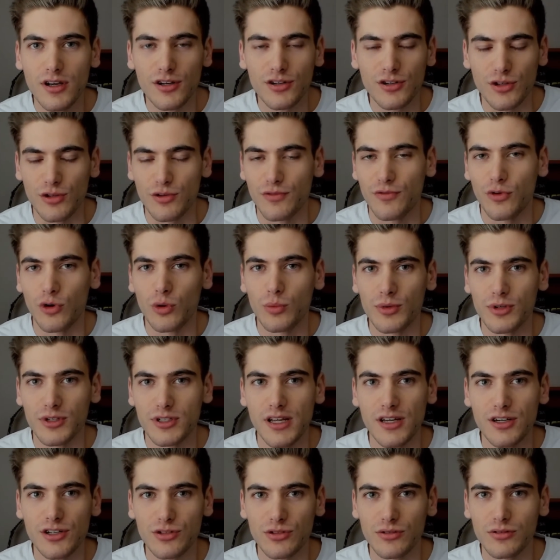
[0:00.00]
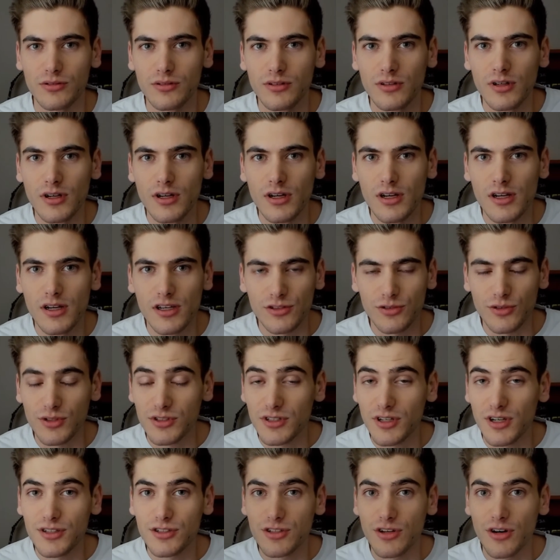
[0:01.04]
to their full potential. So
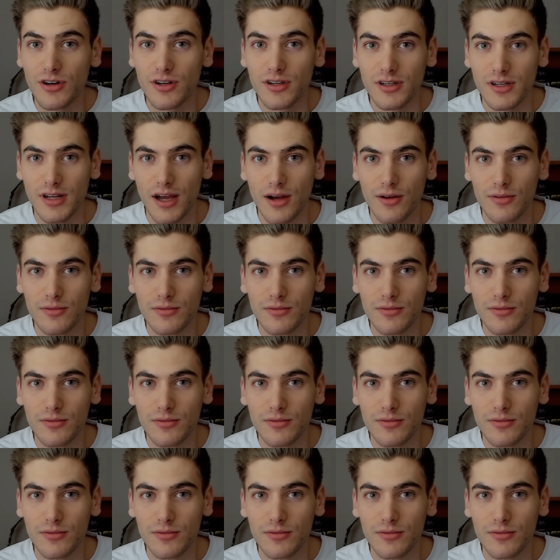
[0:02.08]
let's get started now.